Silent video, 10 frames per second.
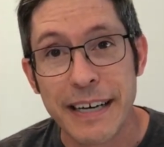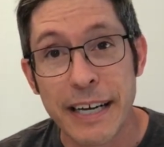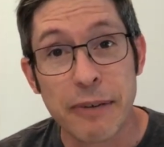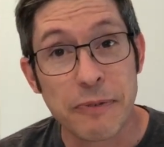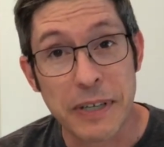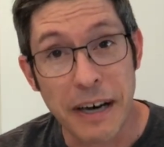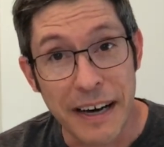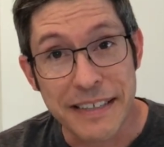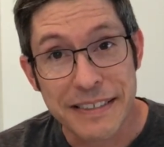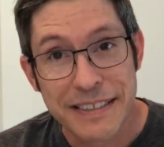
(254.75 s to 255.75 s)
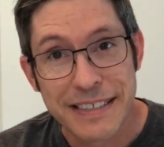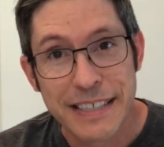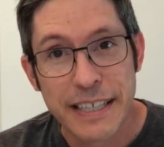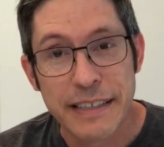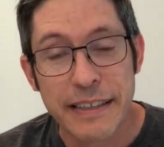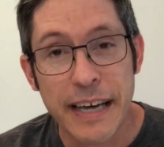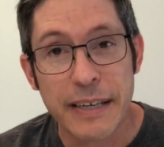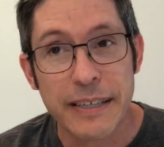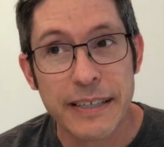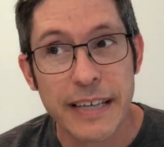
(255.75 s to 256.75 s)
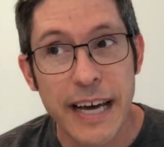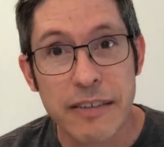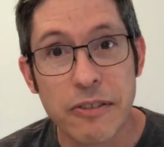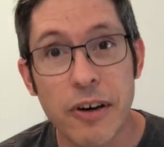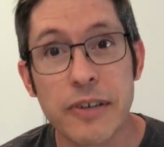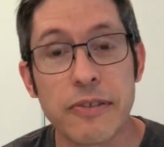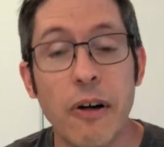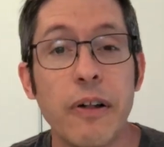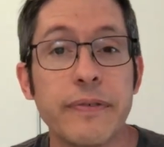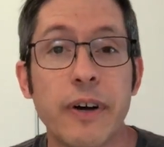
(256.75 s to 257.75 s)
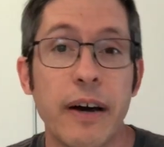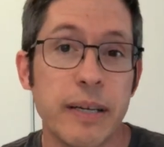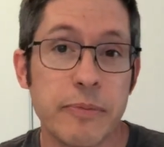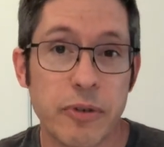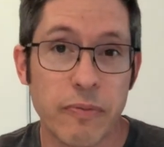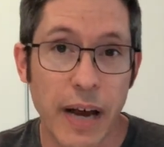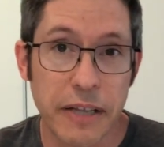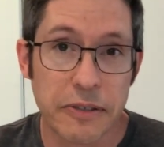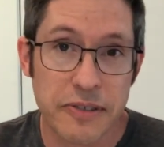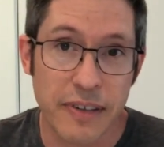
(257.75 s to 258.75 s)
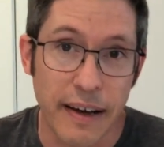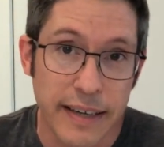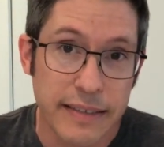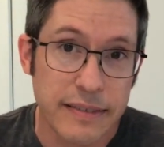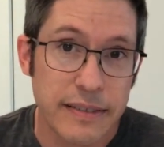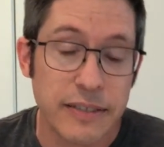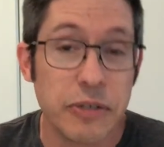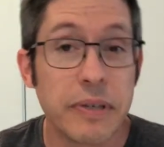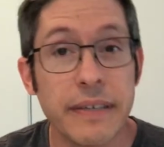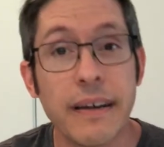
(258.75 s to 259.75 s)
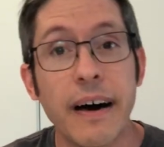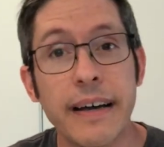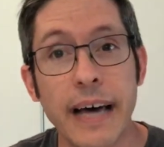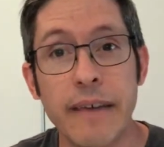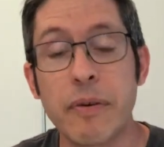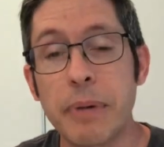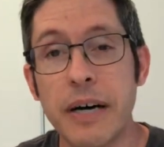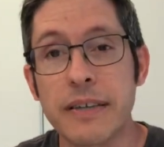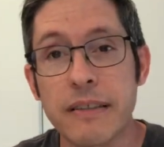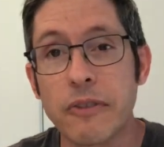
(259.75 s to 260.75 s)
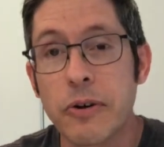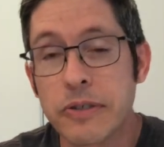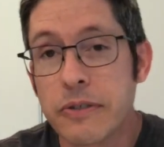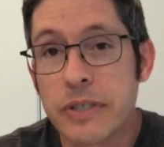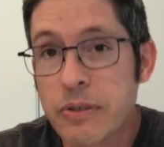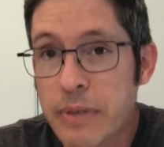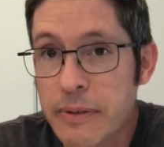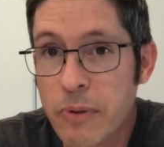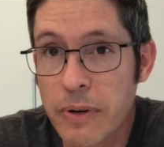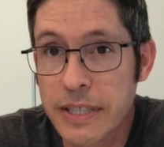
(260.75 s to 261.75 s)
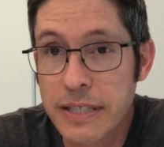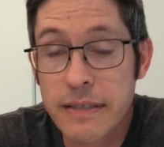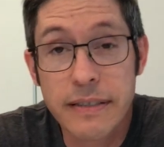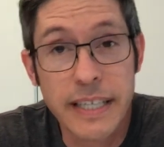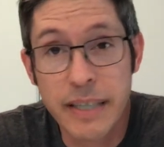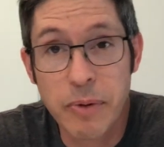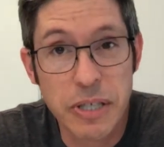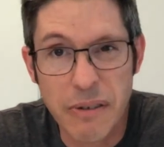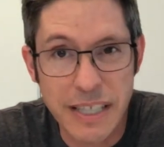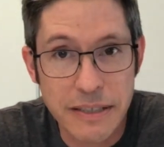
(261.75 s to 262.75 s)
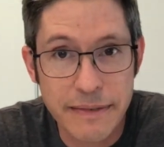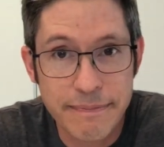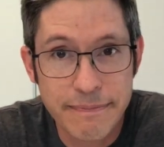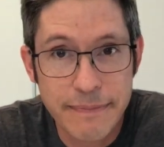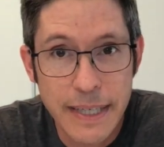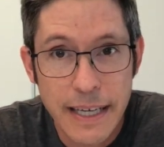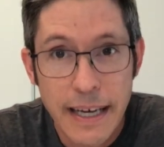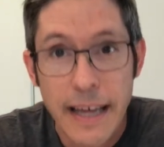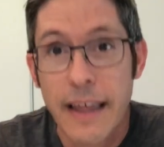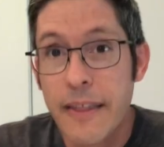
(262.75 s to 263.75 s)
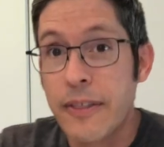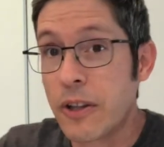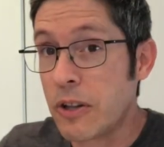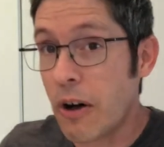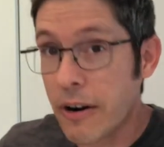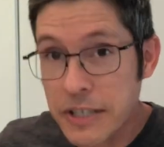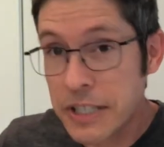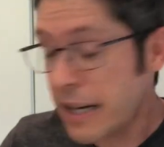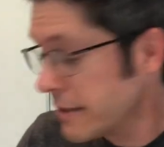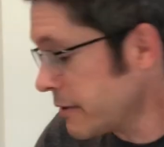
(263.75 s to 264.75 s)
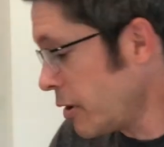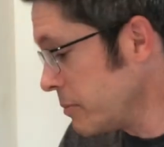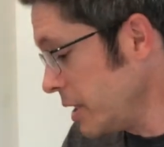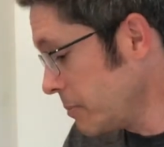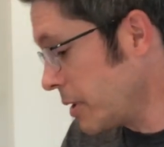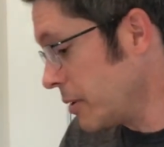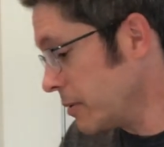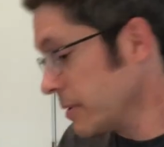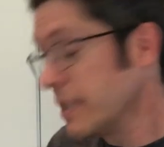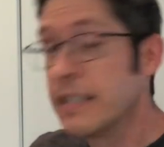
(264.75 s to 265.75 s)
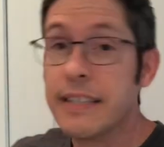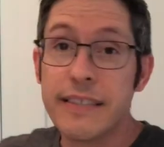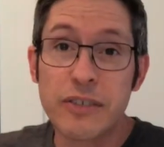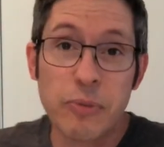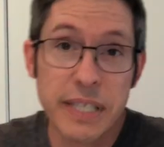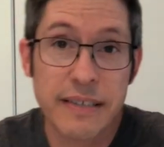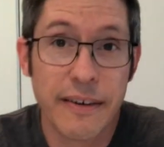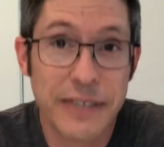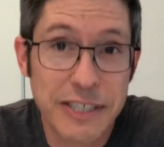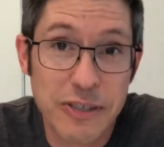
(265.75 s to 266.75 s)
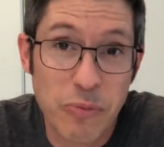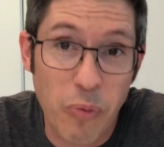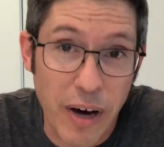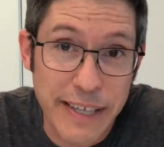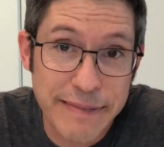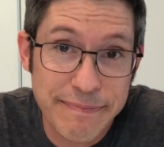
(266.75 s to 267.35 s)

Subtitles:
And I forgot that as long as all of your items are regular sized, you cannot have a box larger than 24 inches in any one direction. The large size at Home Depot is 27 inches wide.